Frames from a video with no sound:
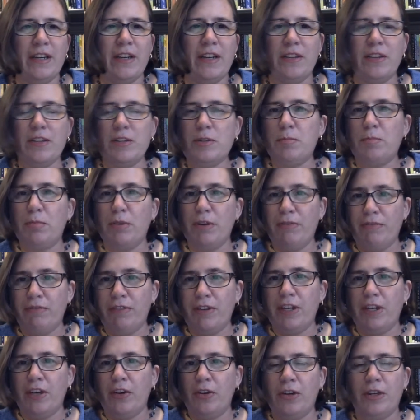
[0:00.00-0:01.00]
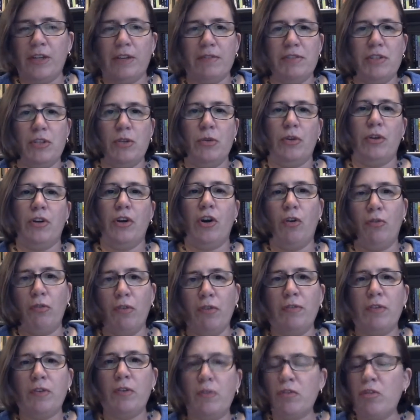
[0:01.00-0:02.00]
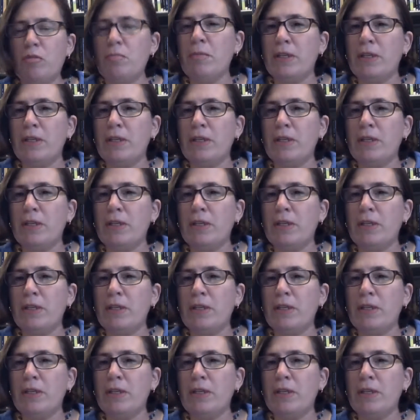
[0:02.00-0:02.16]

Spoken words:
This brief video gives you an overview of the